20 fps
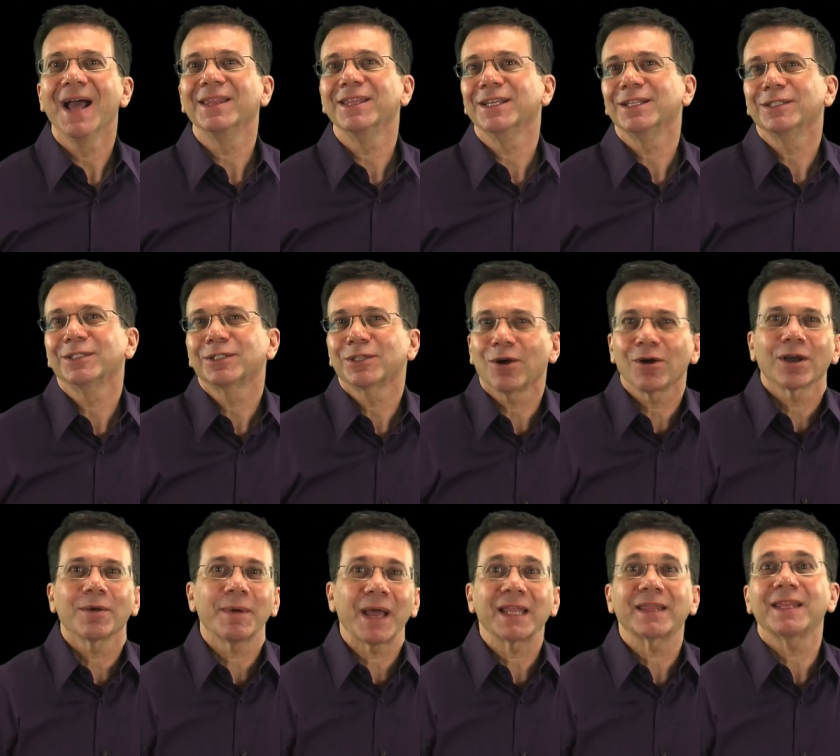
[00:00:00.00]
and then
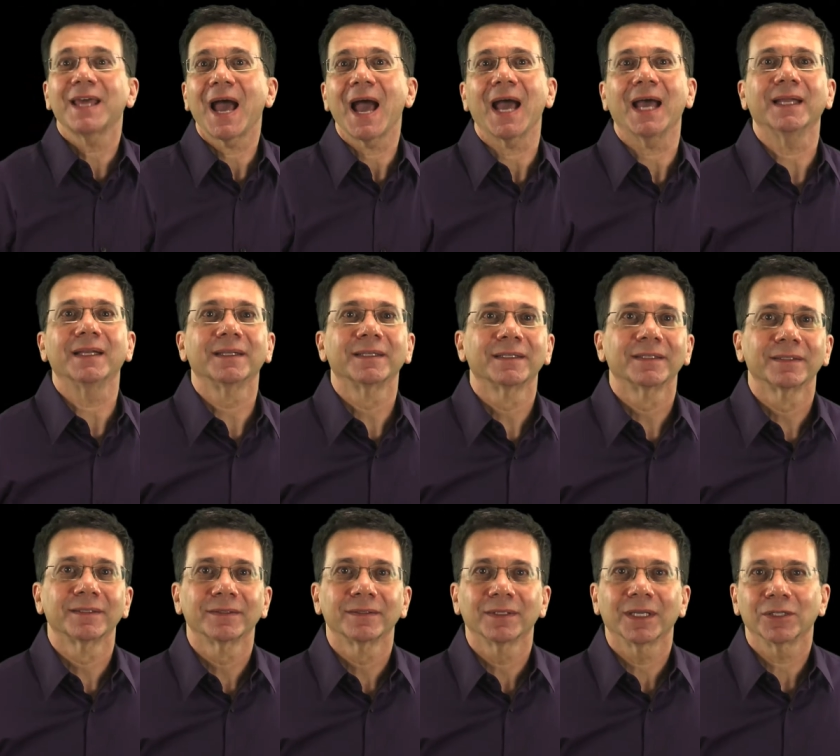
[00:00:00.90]
talk about that.
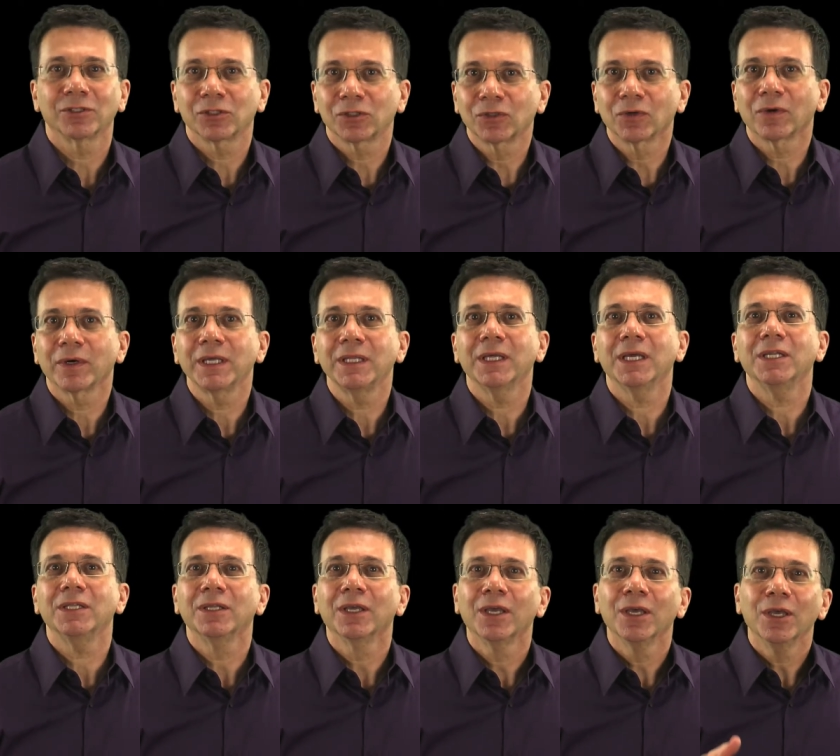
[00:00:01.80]
A story
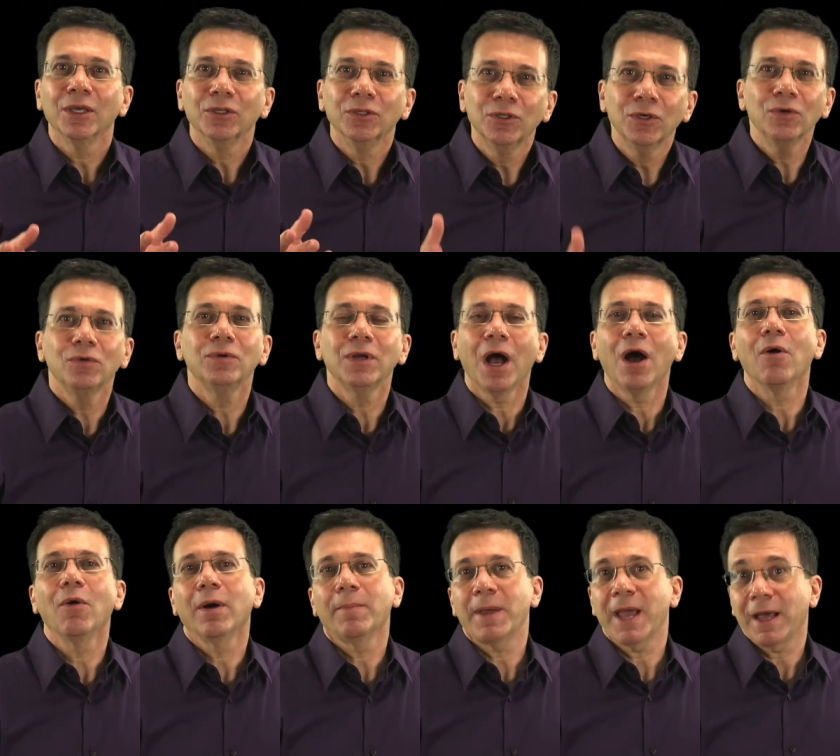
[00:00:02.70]
that you
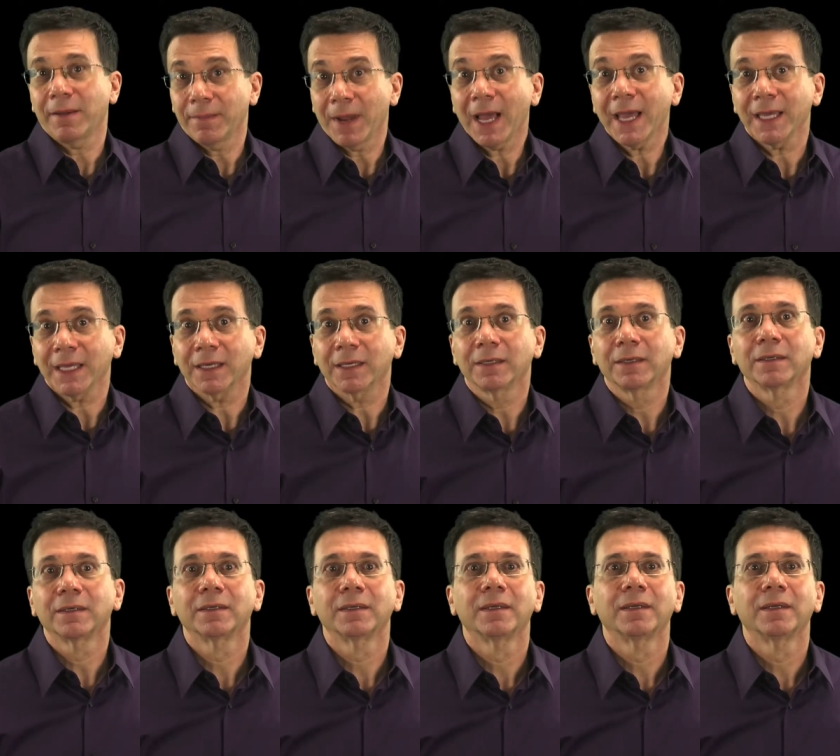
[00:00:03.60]
know about Mike.